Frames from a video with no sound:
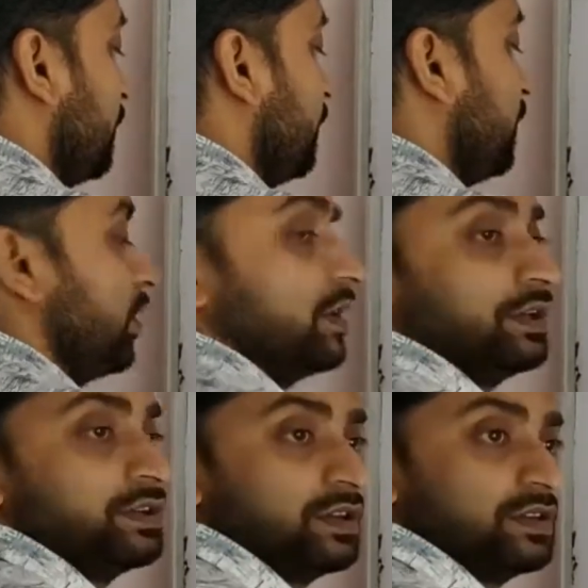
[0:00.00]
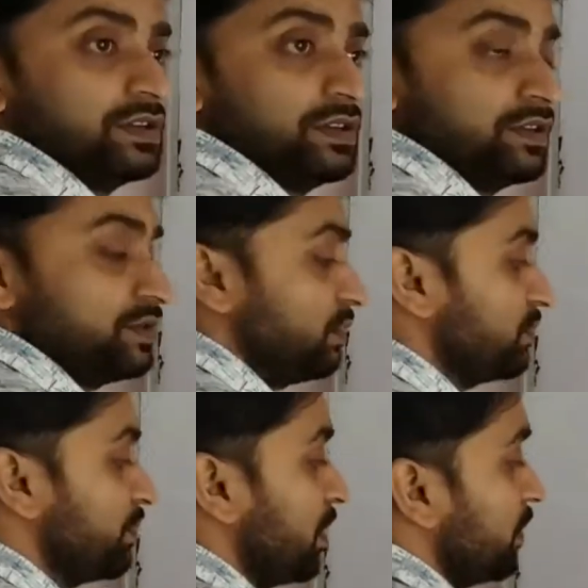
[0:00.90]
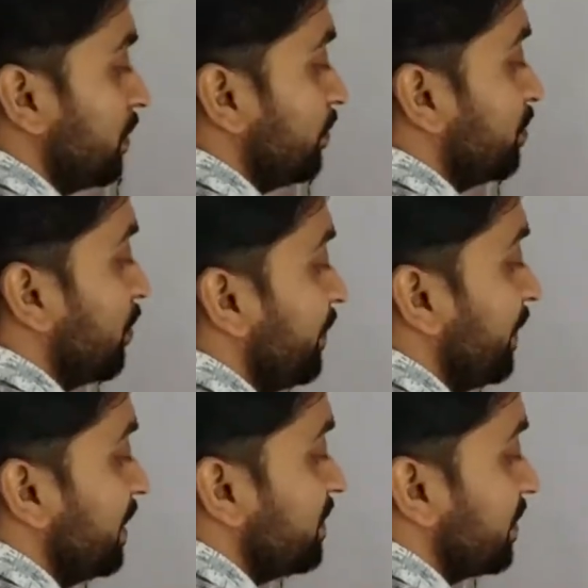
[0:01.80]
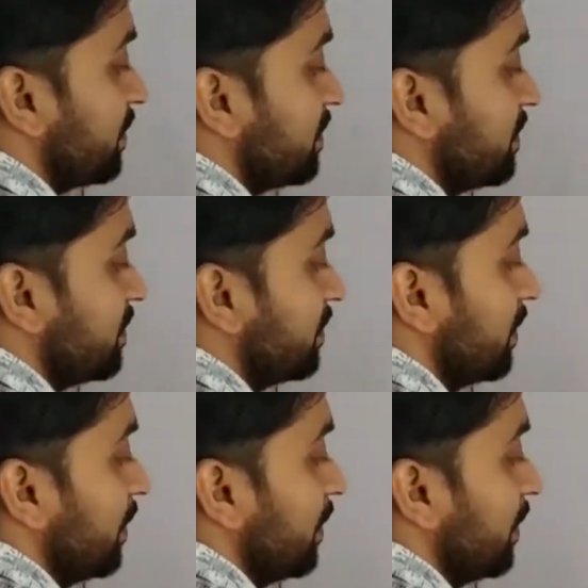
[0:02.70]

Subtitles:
For it is used for professions